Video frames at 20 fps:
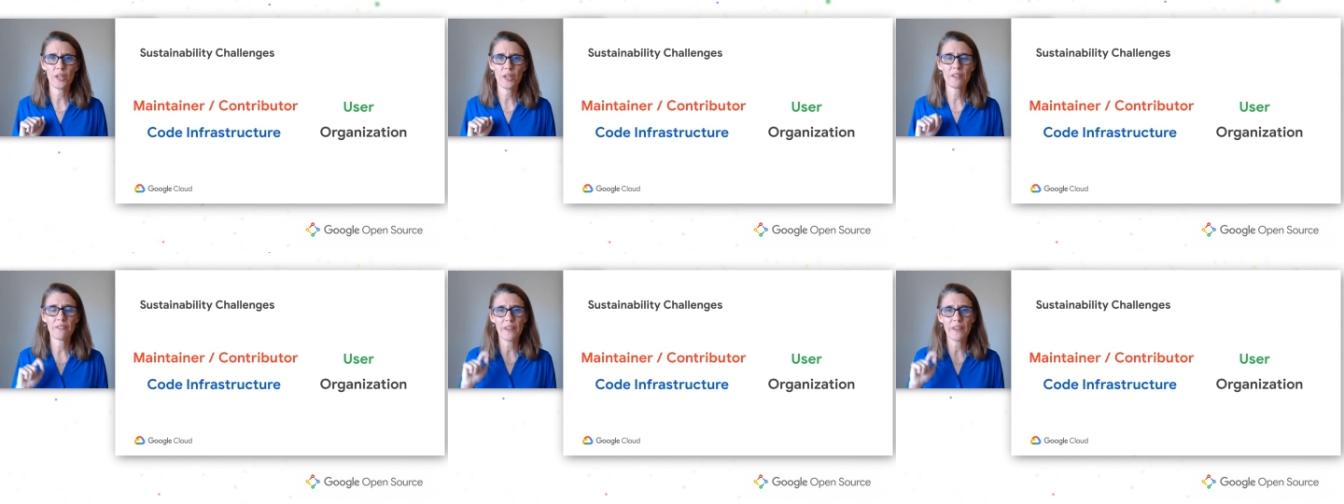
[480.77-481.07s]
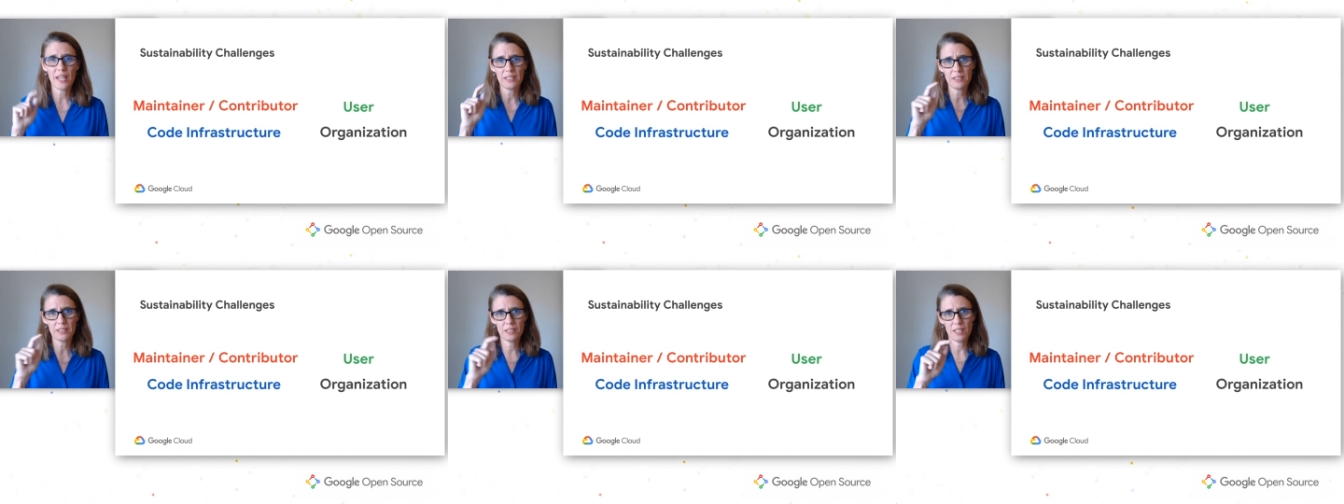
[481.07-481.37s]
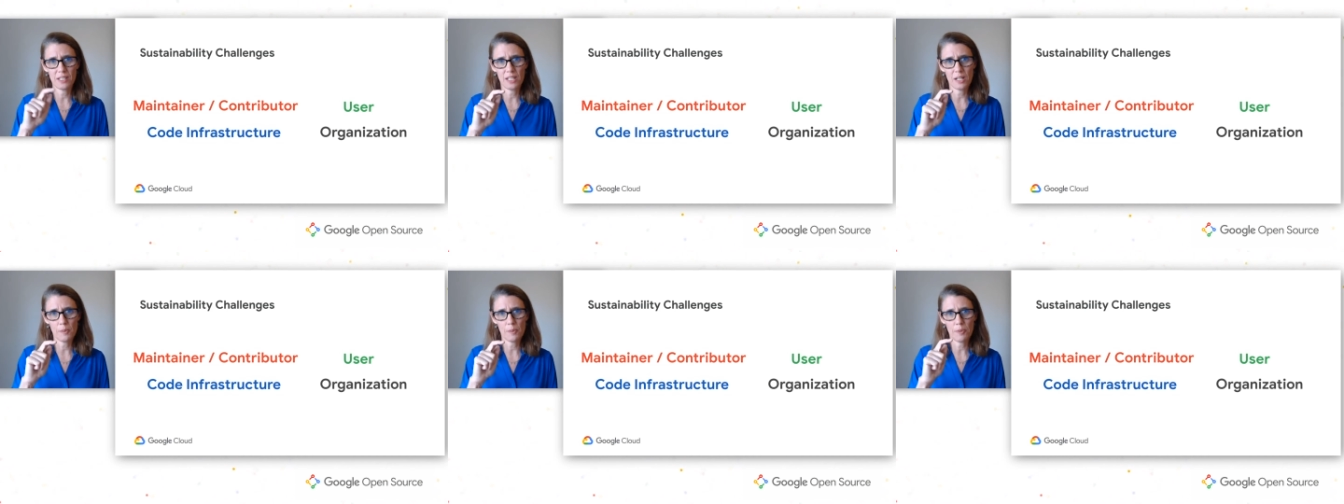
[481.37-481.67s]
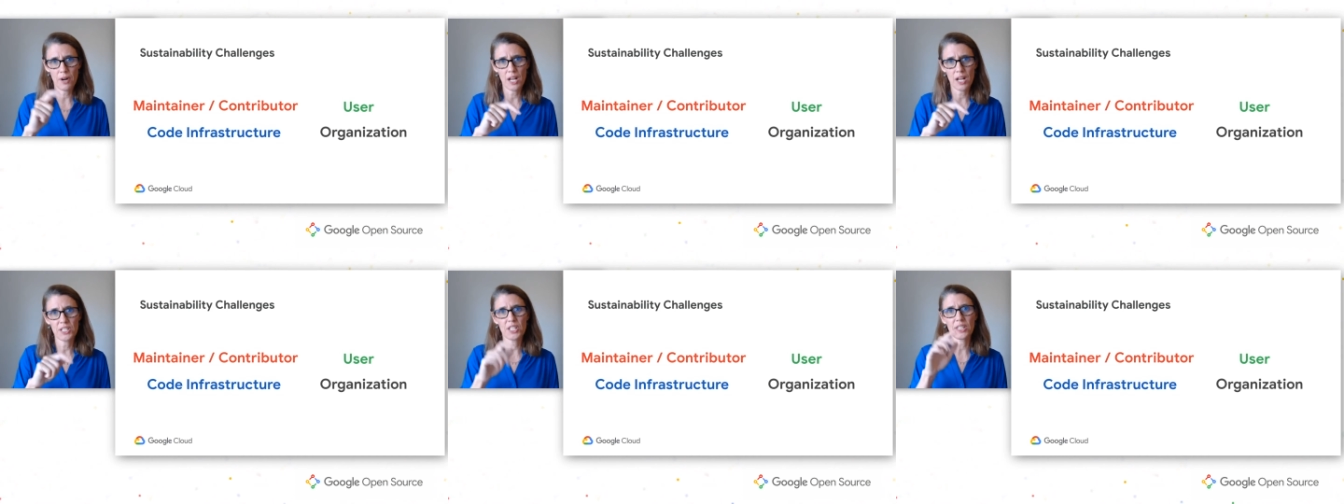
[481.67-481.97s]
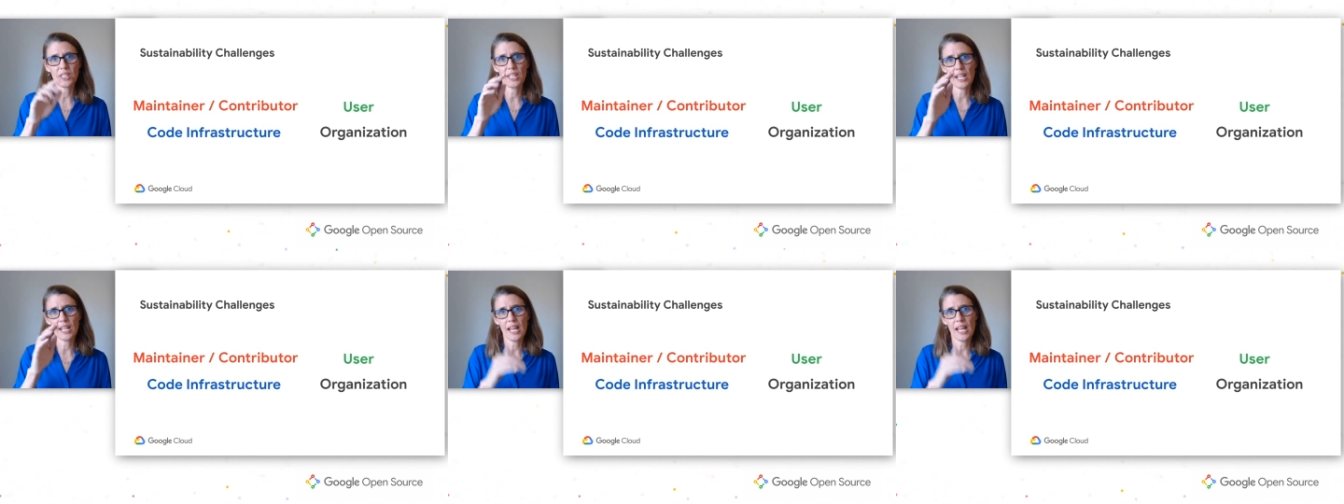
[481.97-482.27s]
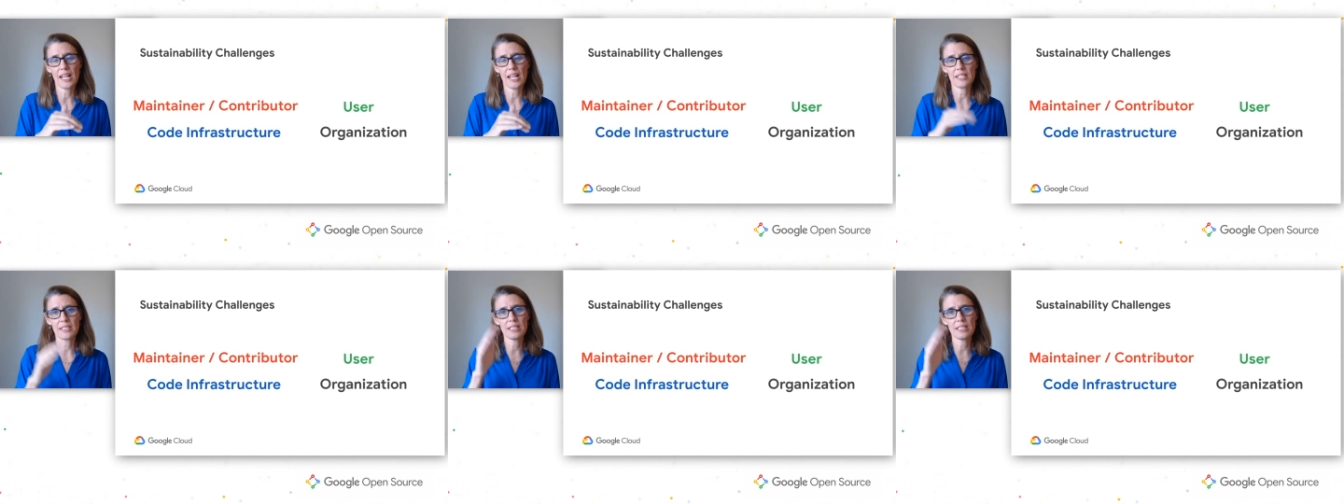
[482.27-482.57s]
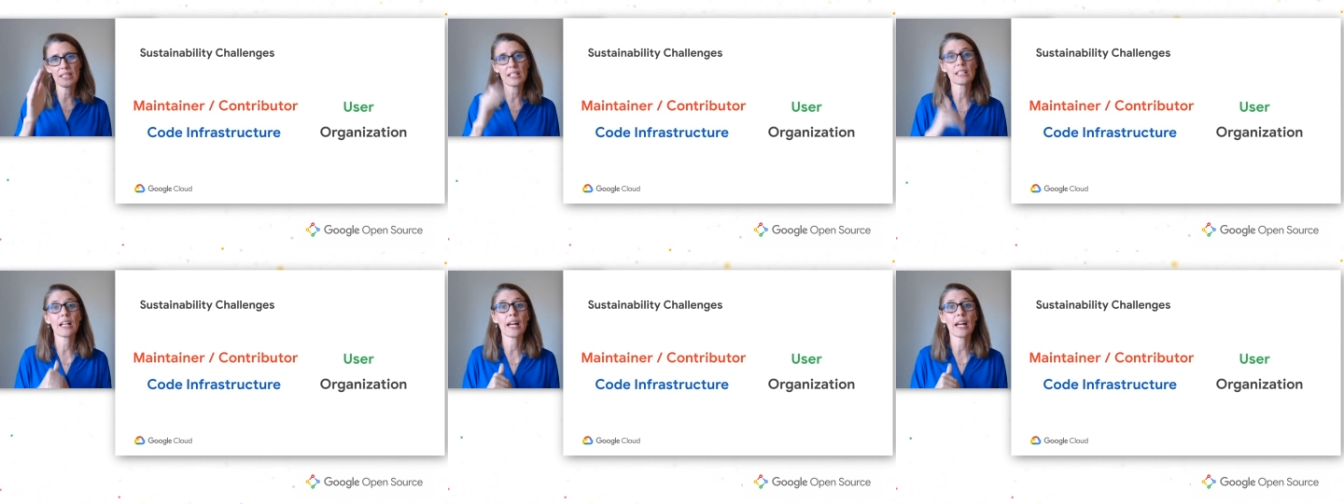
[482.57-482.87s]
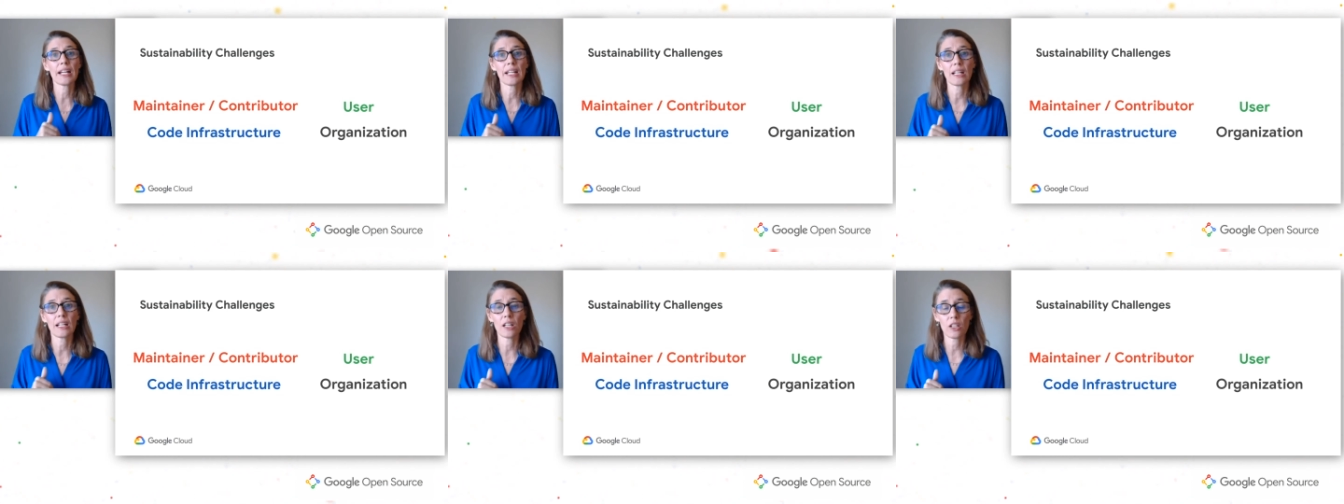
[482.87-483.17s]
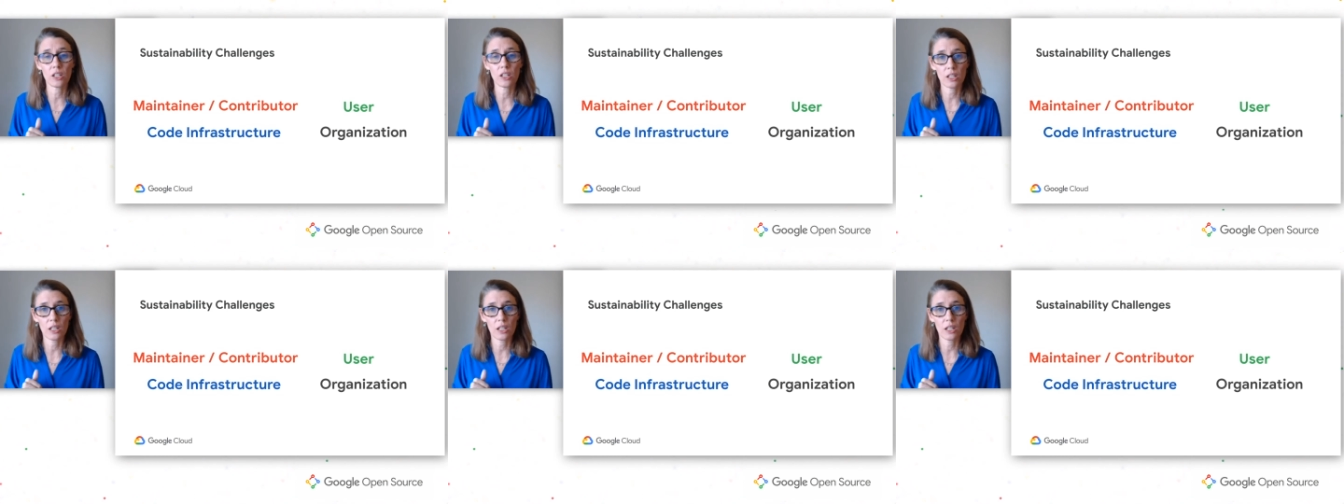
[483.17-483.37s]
invest in a project that has declining